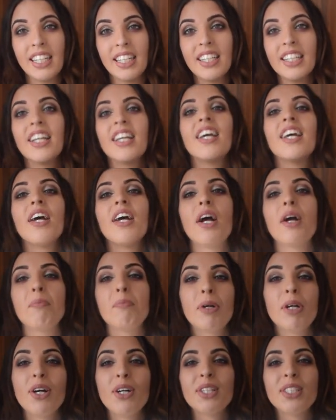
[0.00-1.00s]
And
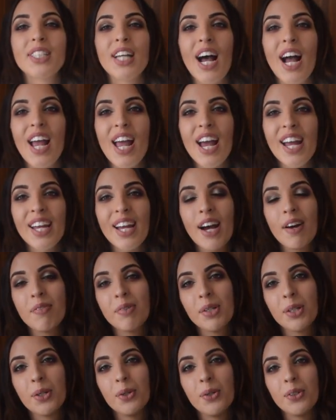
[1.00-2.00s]
because I hate
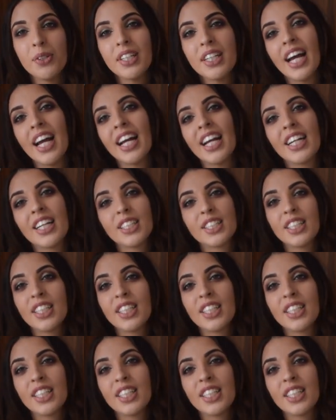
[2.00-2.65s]
having a cold neck,